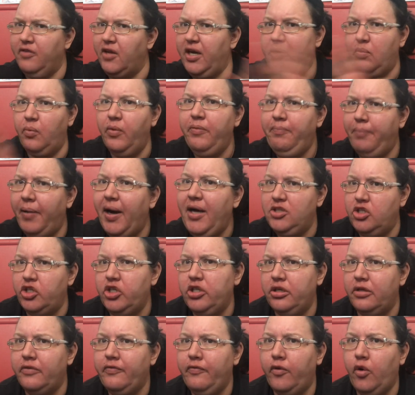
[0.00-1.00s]
Like, we
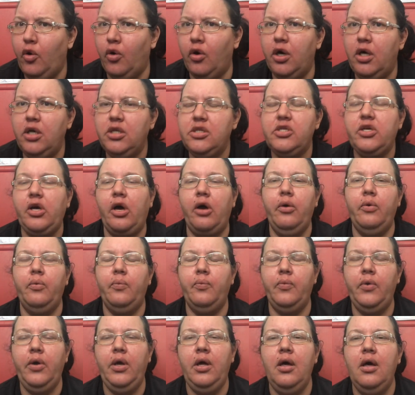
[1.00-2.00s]
budgeted for it. So,
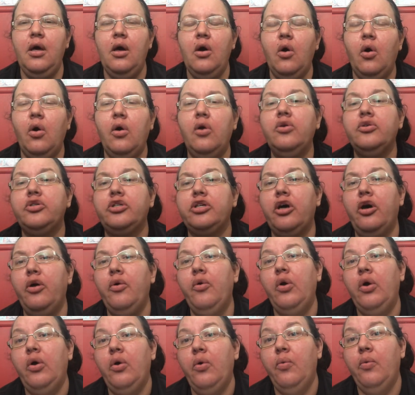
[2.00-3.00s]
also,
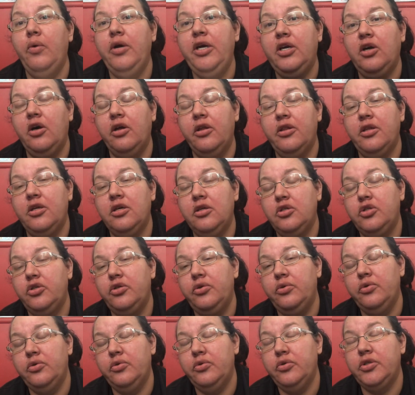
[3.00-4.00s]
we got the
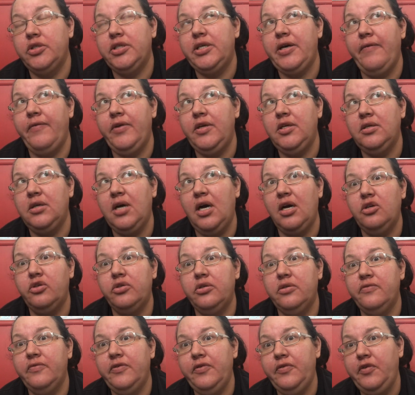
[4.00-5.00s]
$750
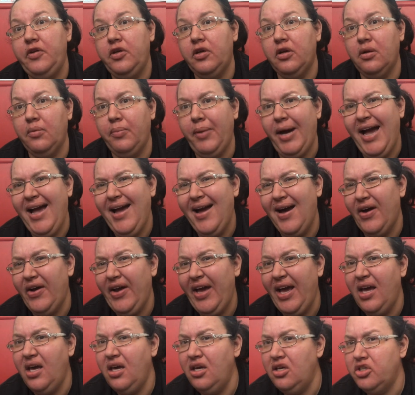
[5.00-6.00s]

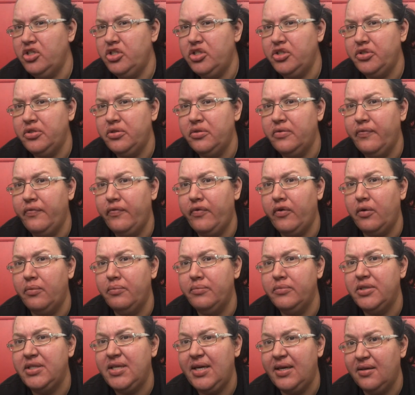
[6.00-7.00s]
payout each
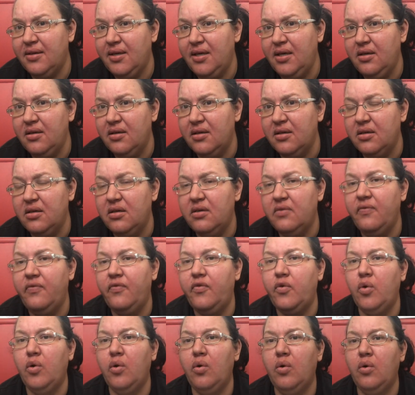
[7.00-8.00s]
from Centrelink
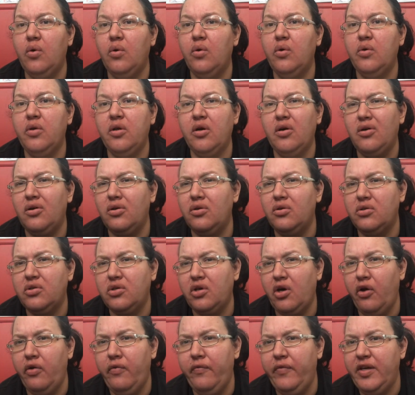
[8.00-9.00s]
for the
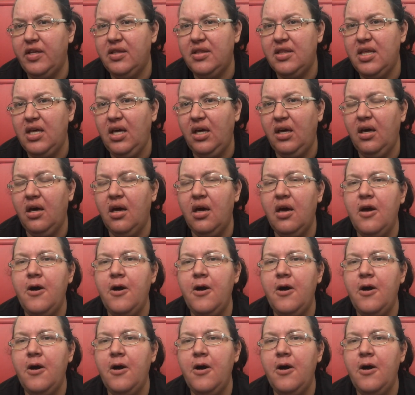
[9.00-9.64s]
COVID thing.